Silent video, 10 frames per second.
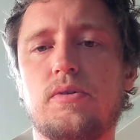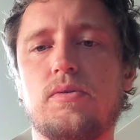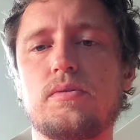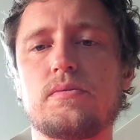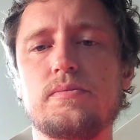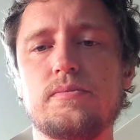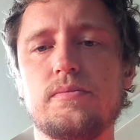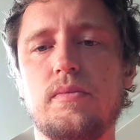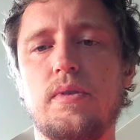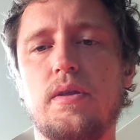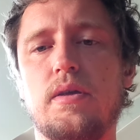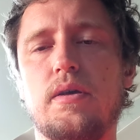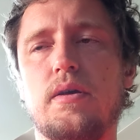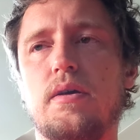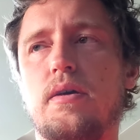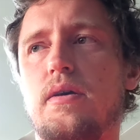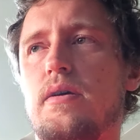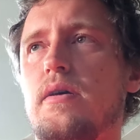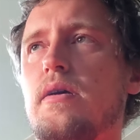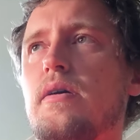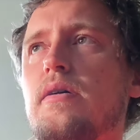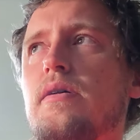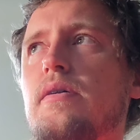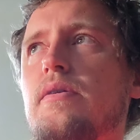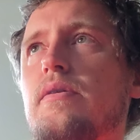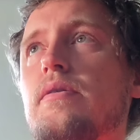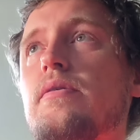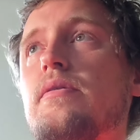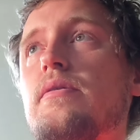old. And